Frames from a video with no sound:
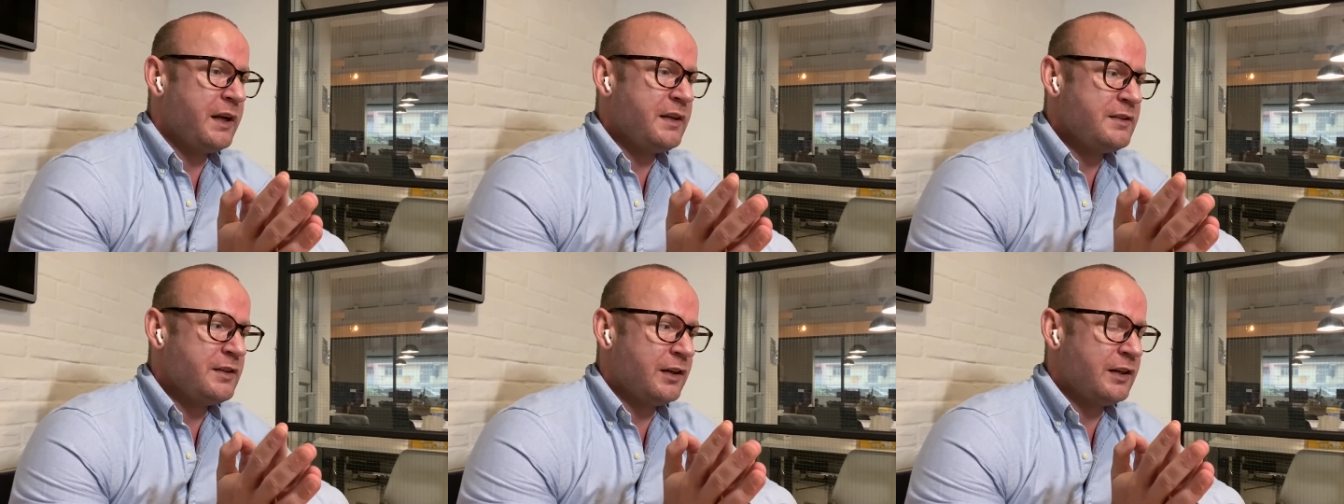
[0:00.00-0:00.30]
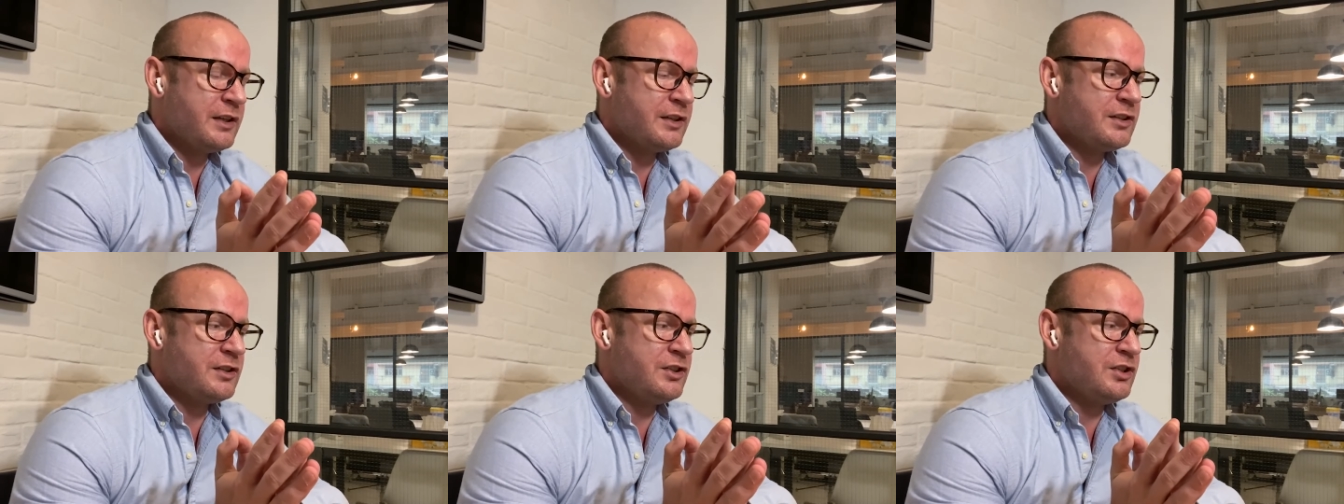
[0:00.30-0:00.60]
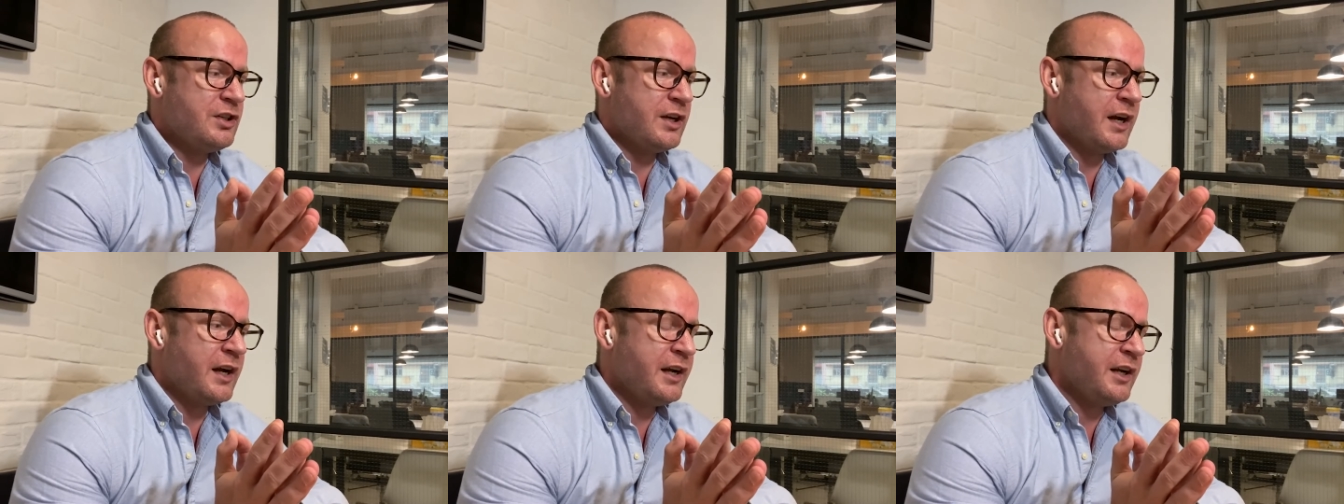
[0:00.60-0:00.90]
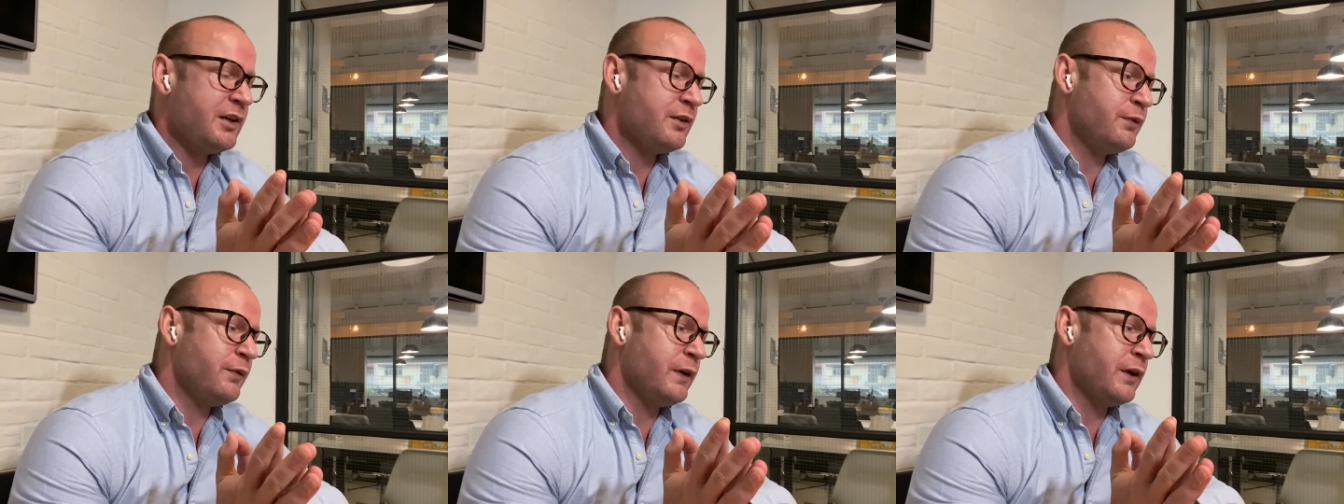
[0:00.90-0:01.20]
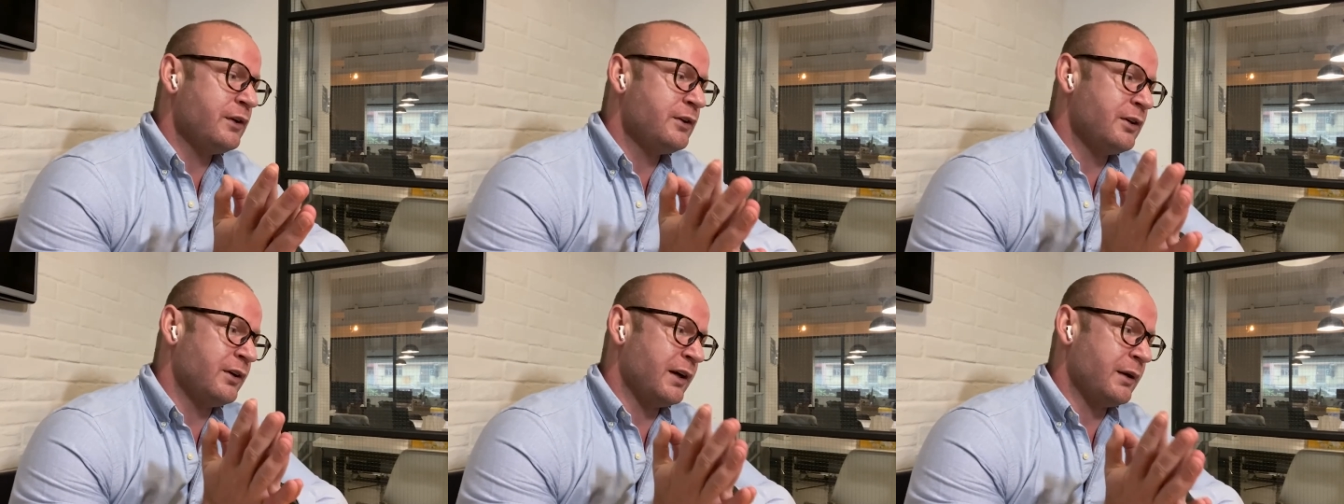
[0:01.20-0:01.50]
are this giant
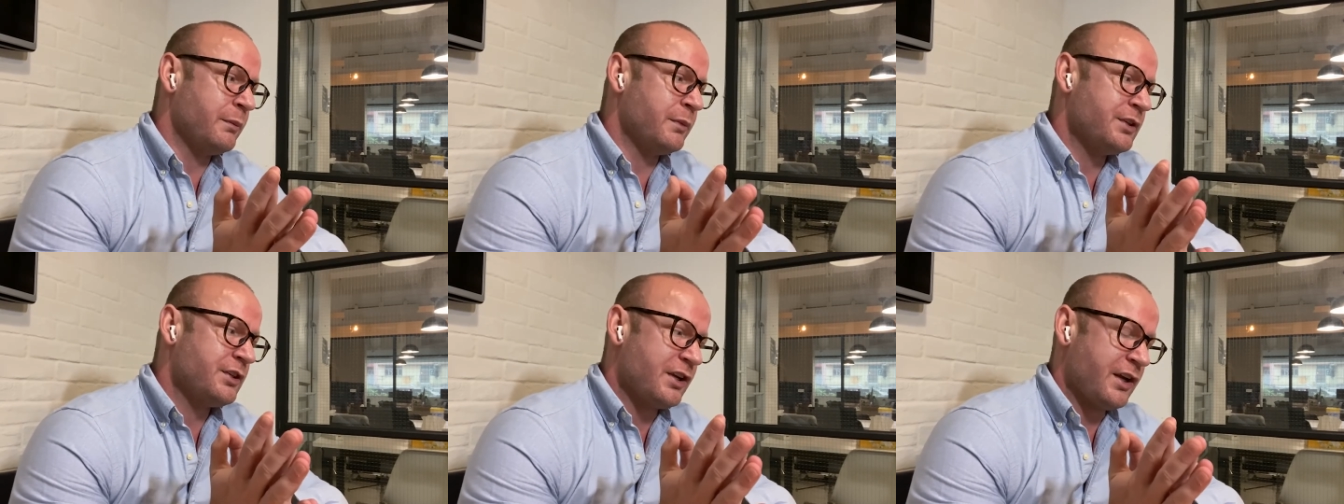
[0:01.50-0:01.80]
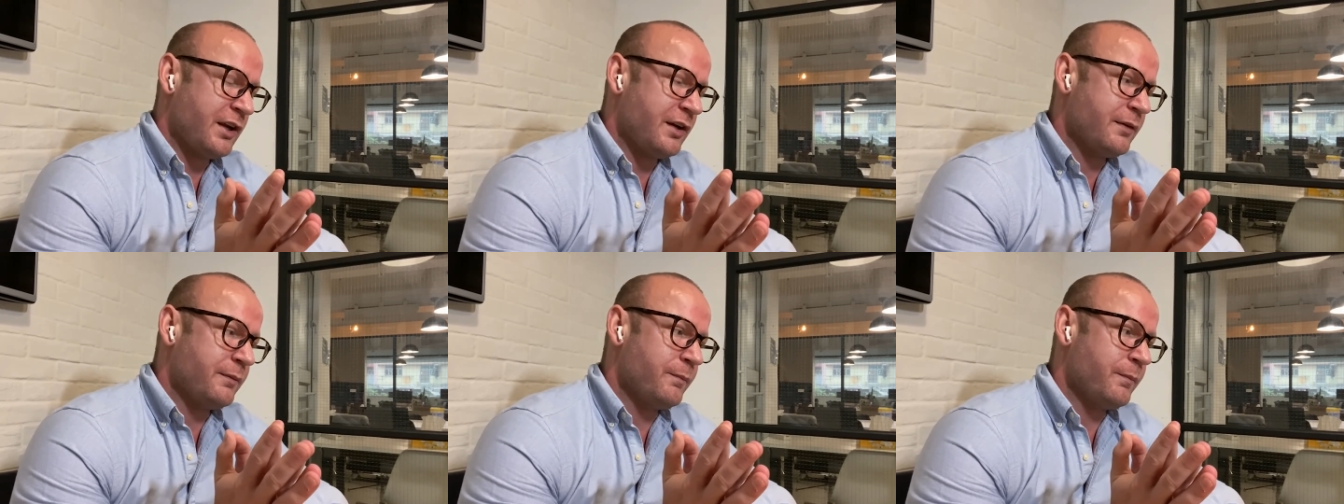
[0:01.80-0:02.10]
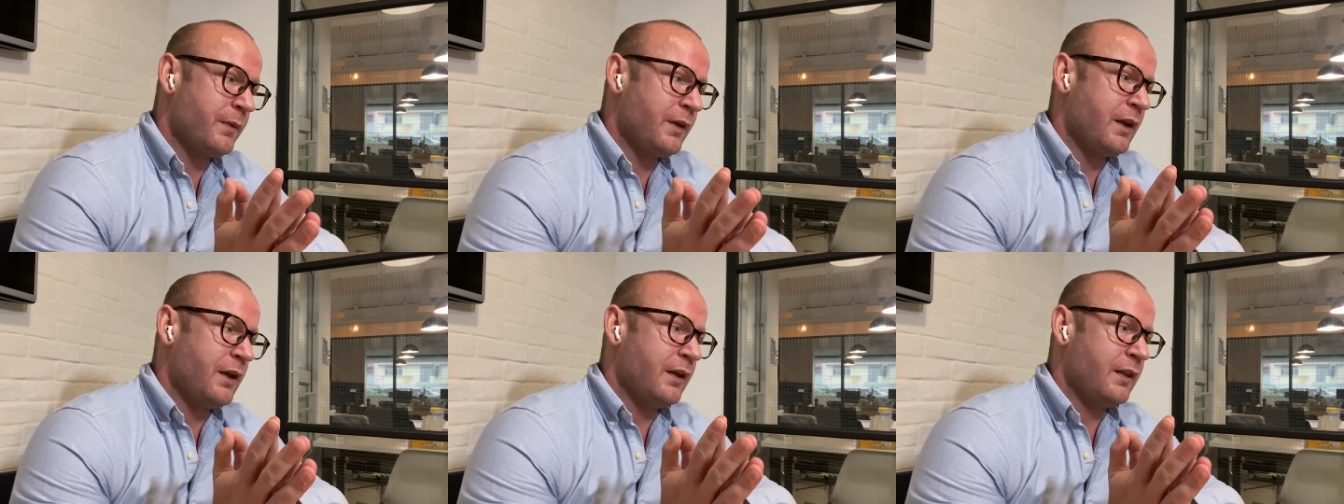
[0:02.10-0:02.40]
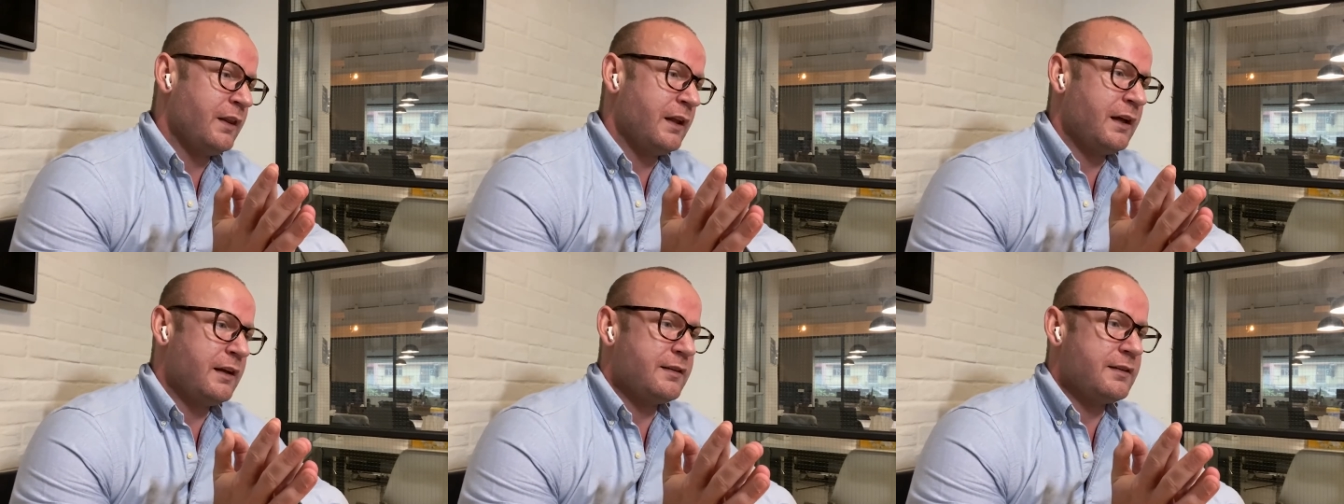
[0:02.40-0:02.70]
filtering machine that